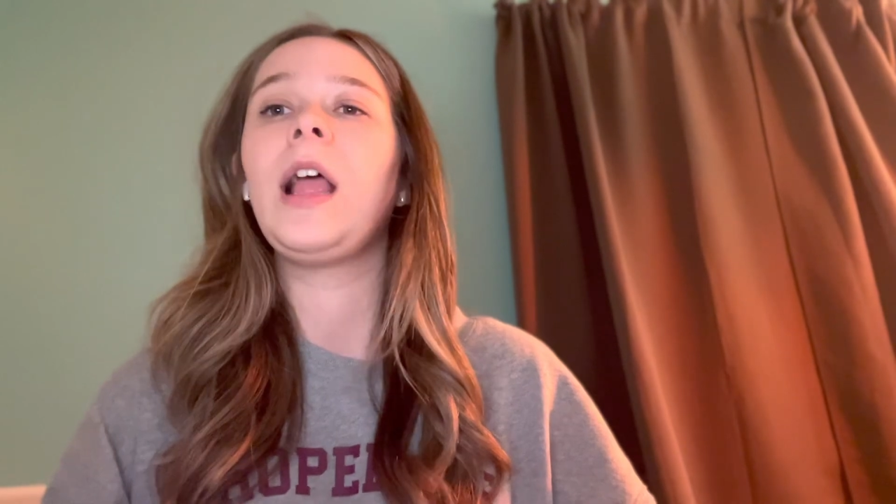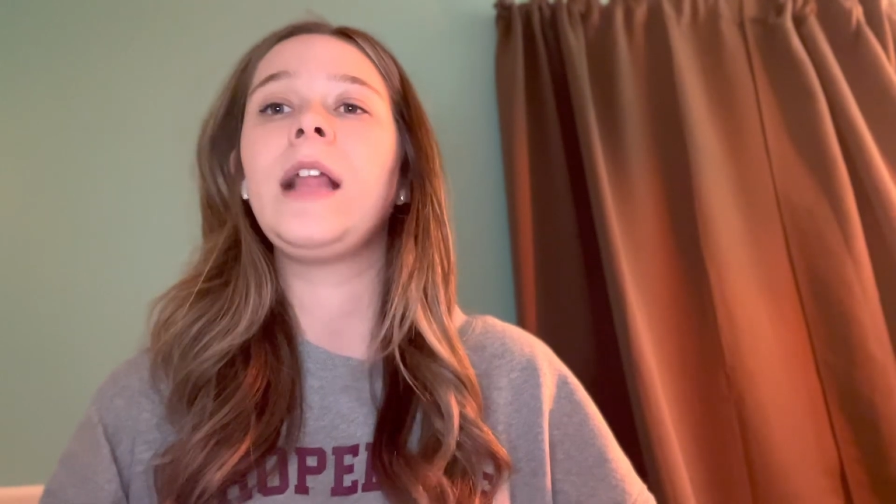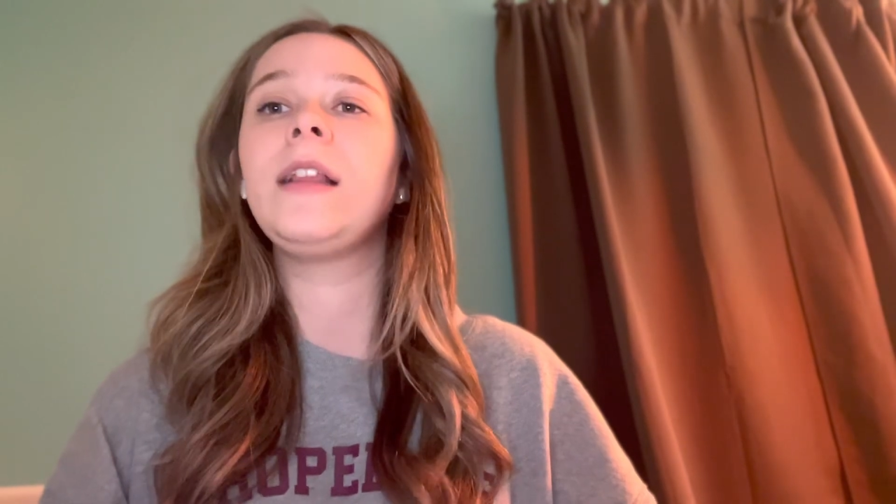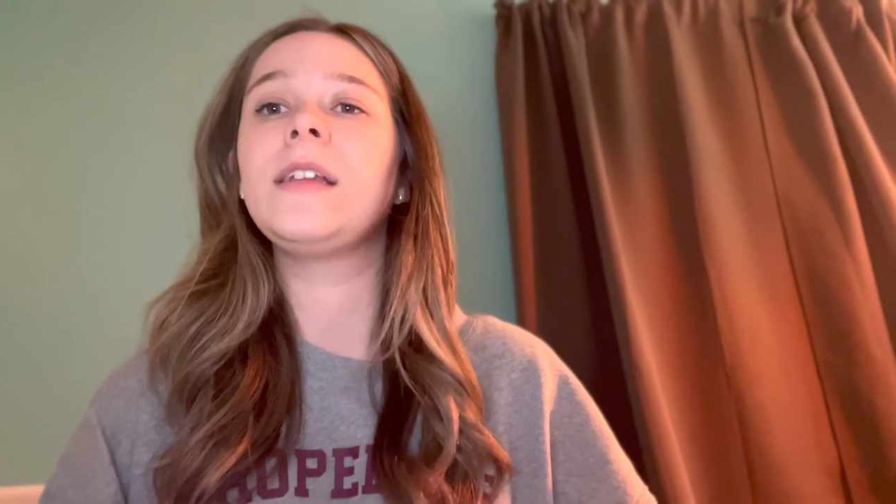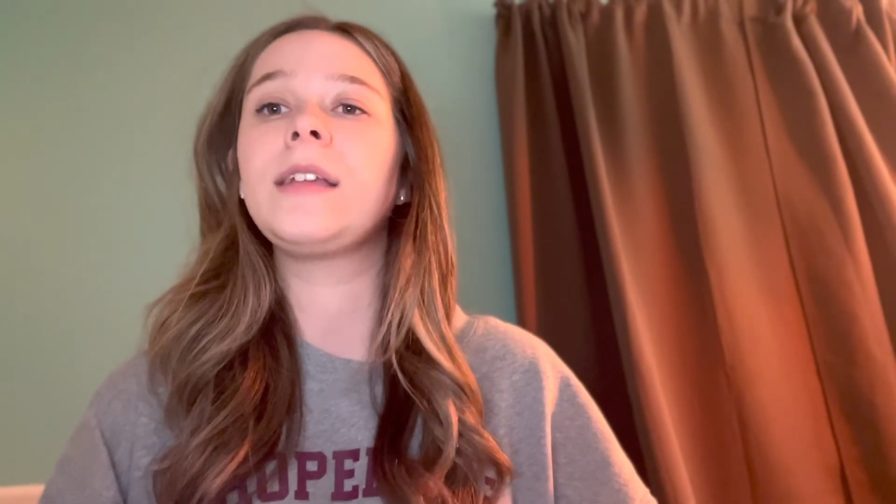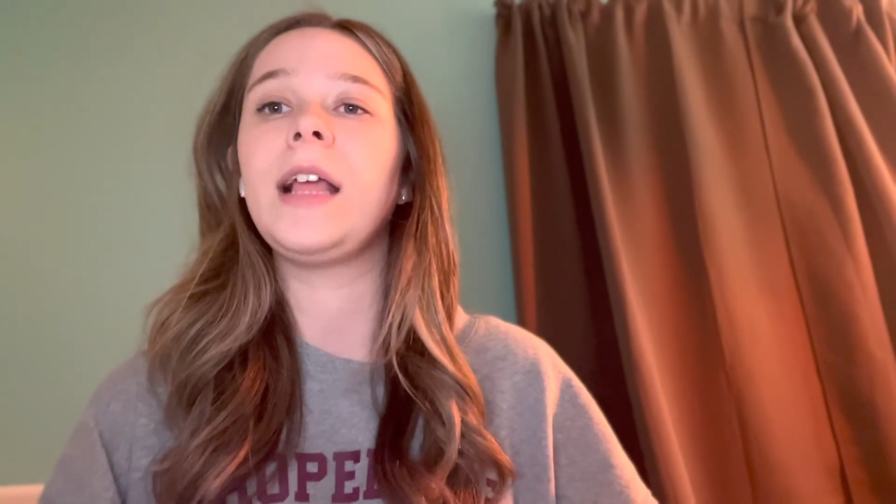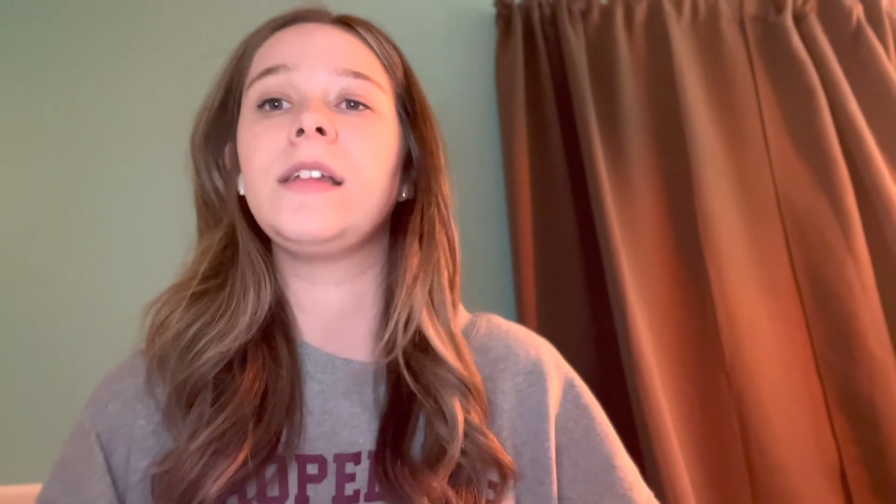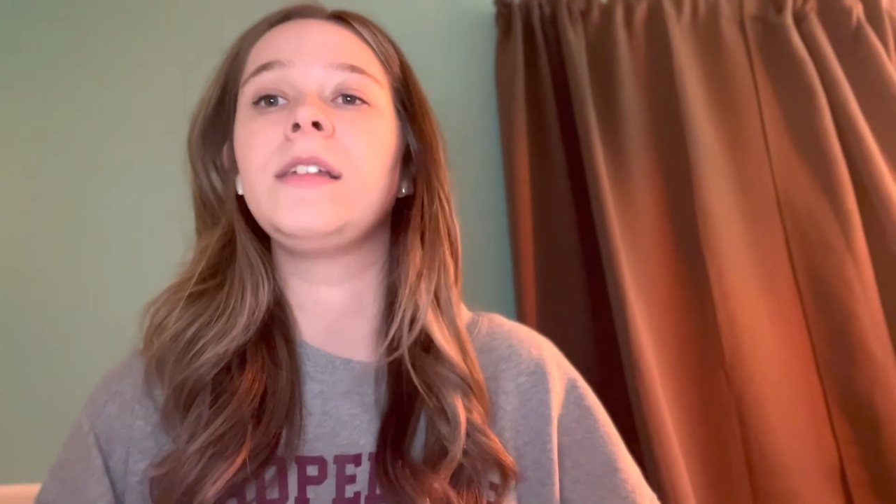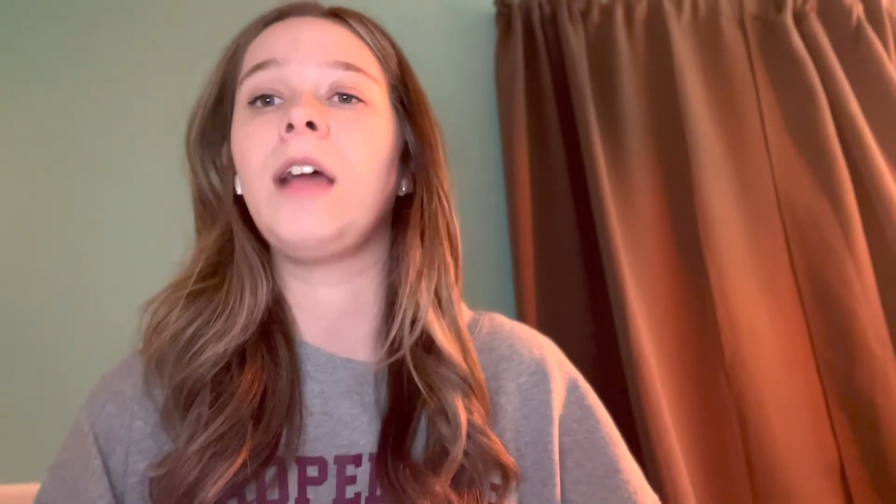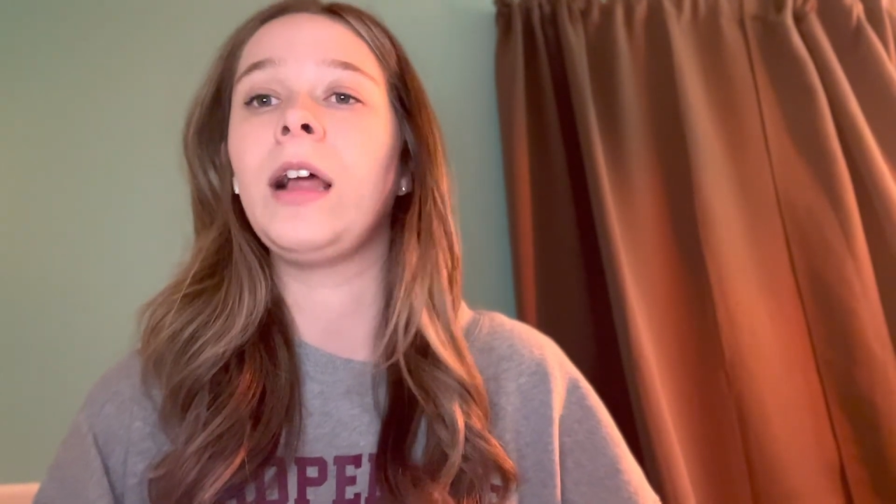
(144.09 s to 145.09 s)
in this case
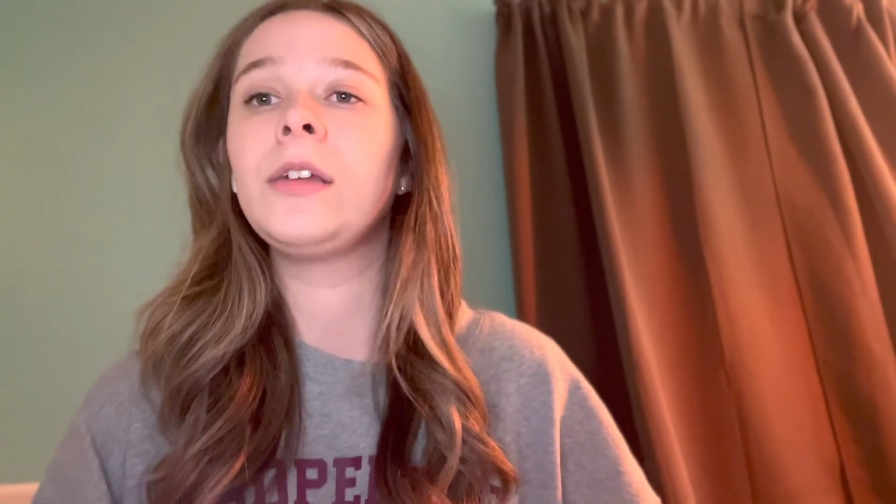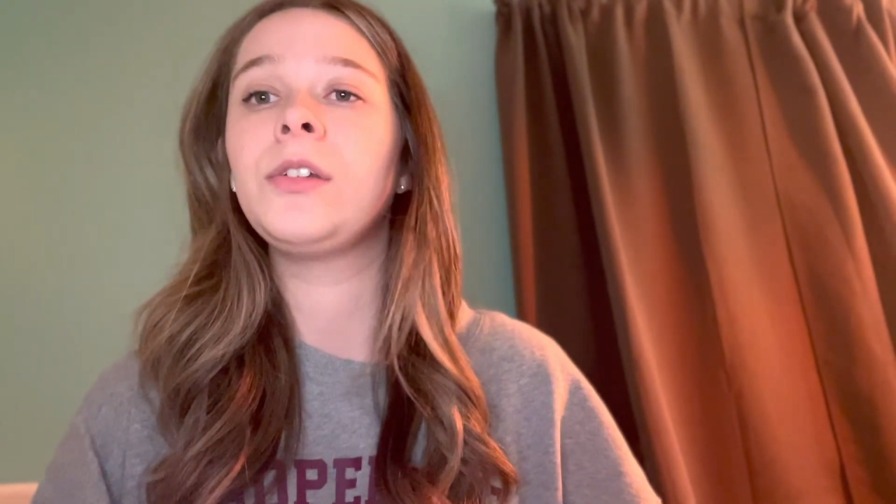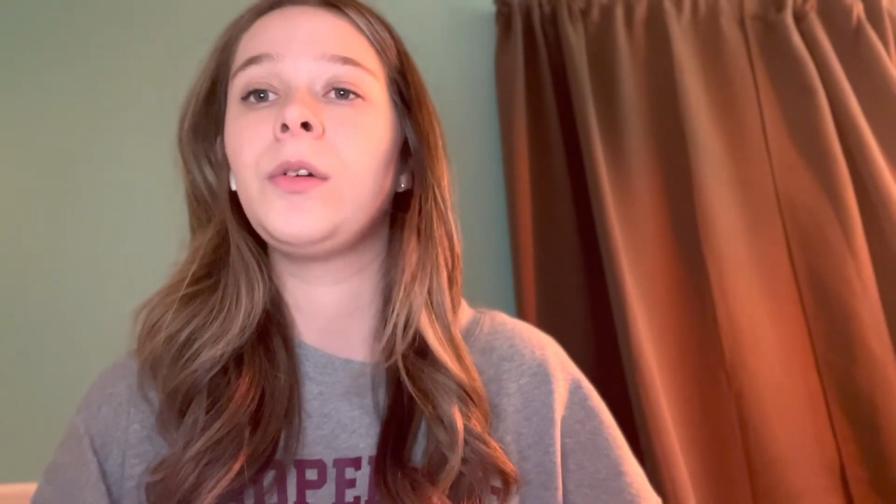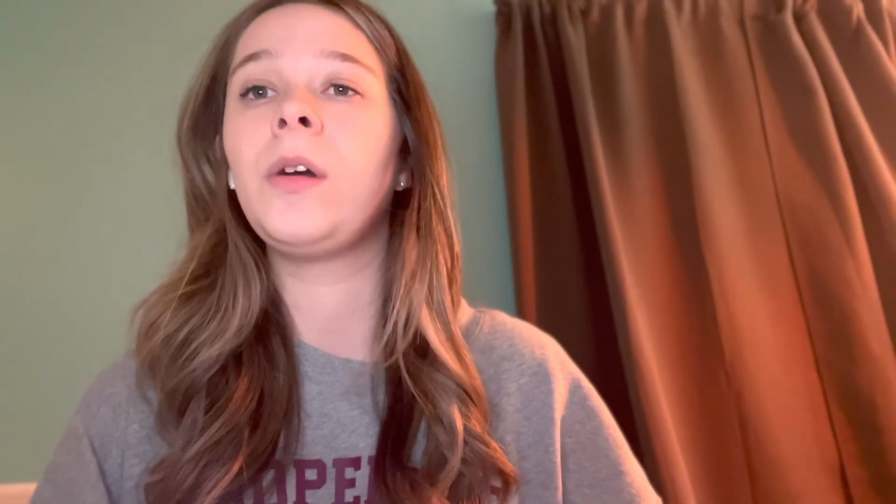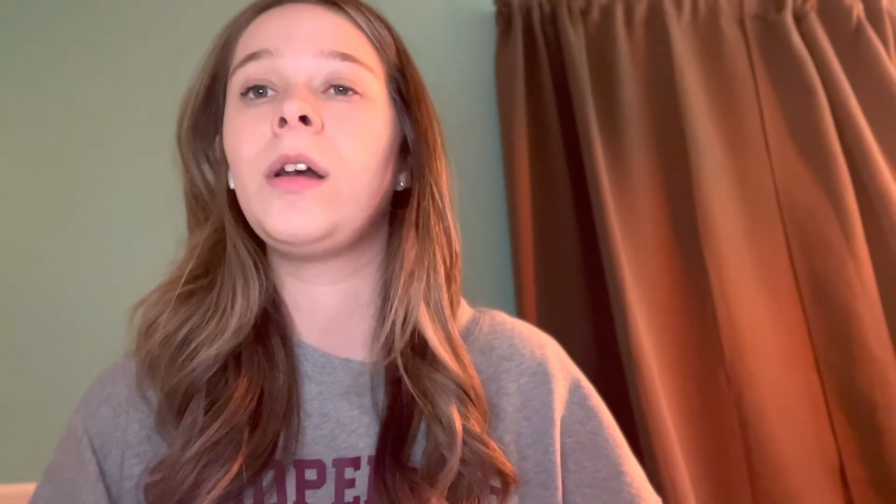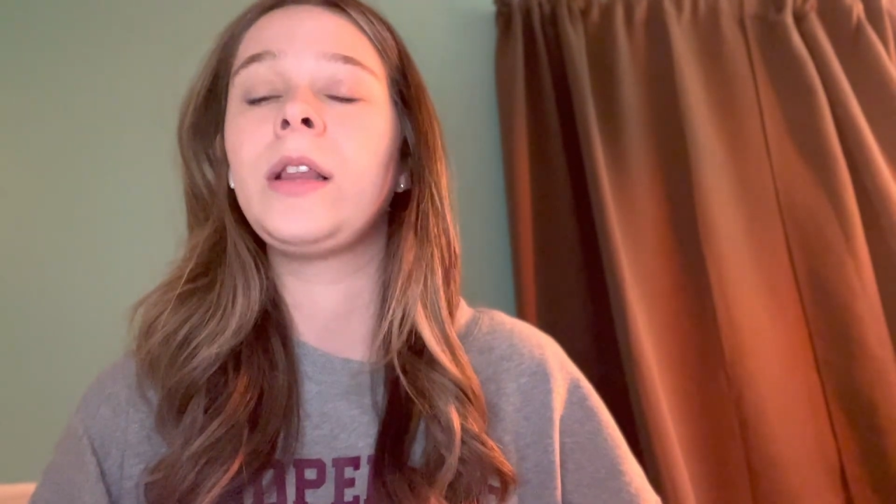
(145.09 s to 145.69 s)
a dinosaur,